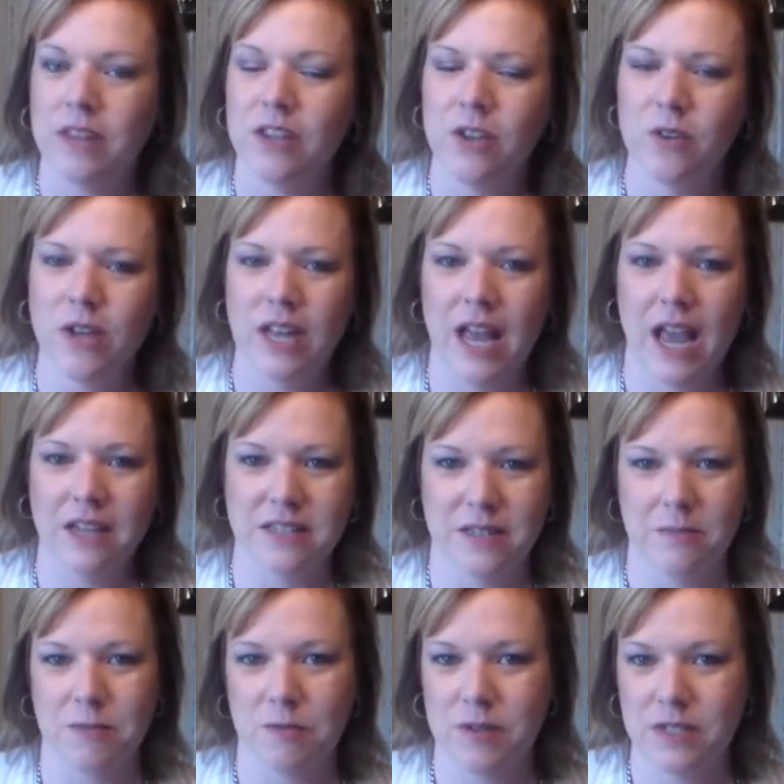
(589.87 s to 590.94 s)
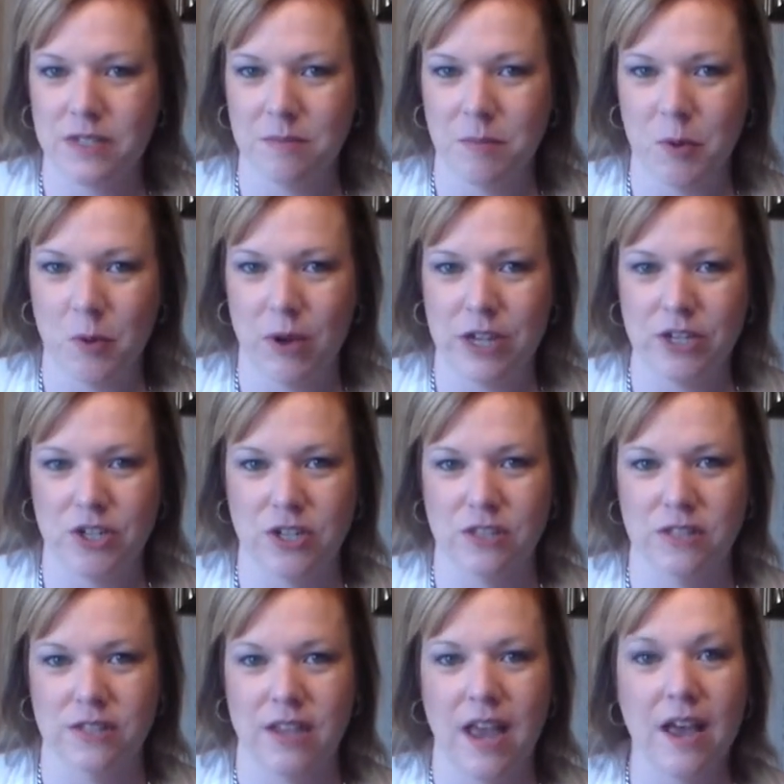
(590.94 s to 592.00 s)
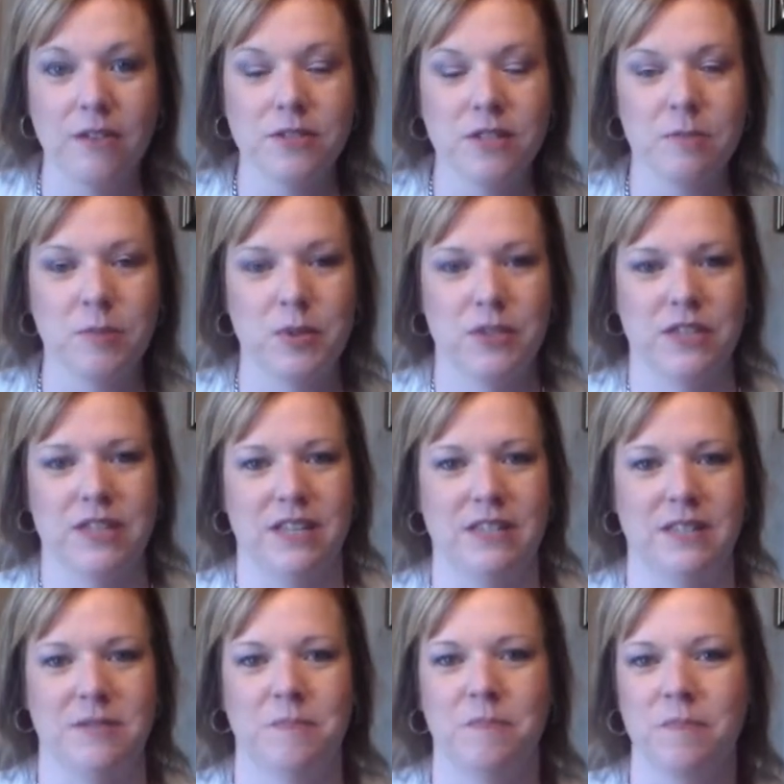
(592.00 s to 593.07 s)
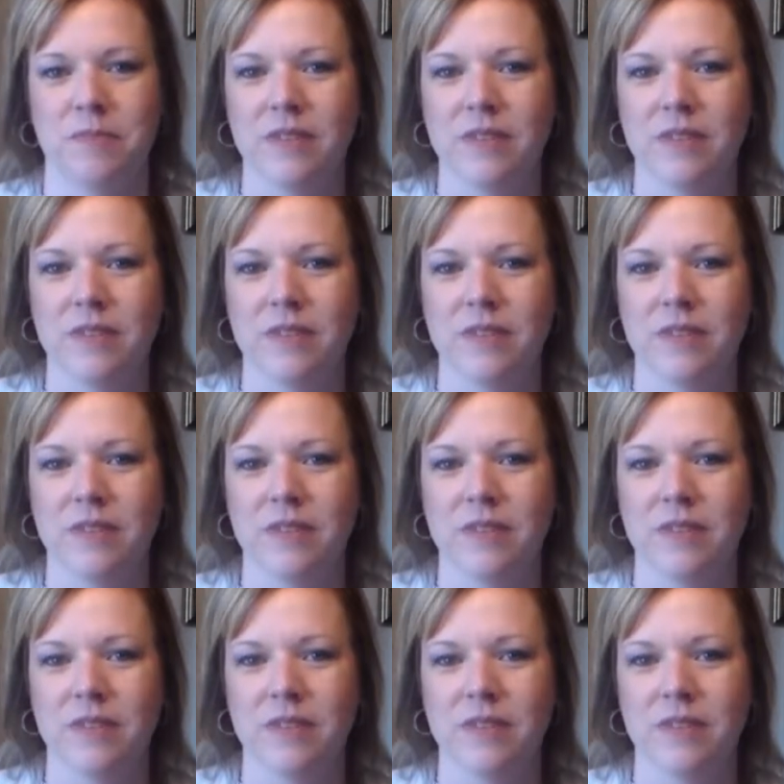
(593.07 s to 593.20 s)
you can ask them 3 simple questions. How simple is this?